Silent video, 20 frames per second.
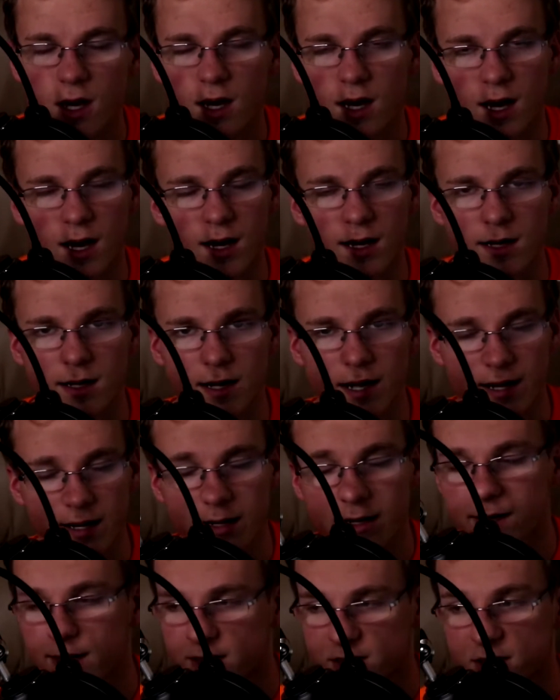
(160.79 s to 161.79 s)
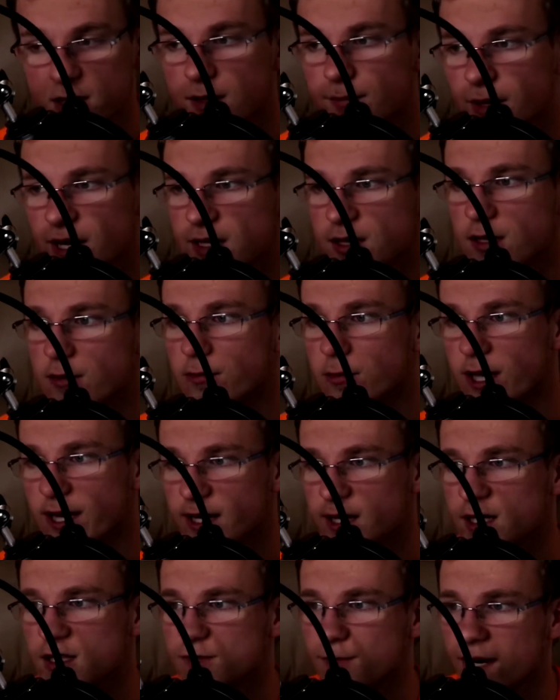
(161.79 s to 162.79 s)
and it's going to bite them like
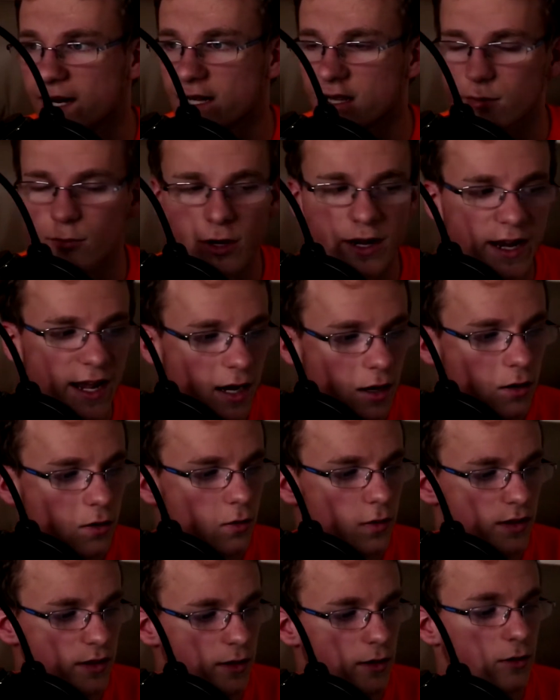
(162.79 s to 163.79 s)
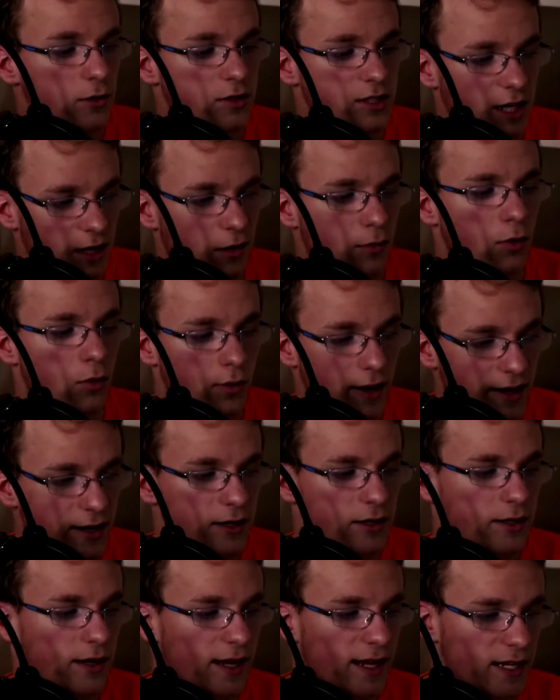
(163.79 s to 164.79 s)
it is biting them right now with their terrible
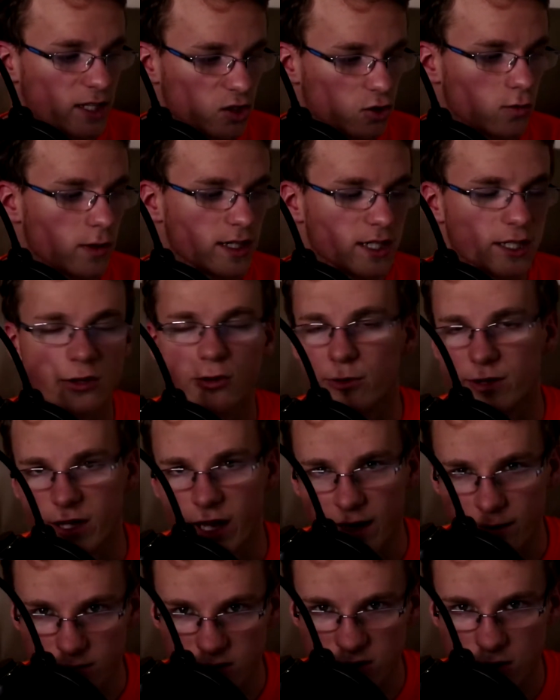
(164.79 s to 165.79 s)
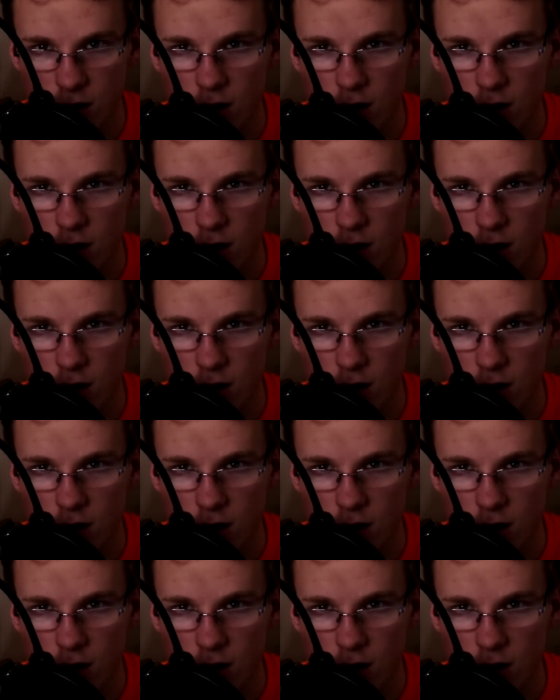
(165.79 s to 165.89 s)
record in 23 games.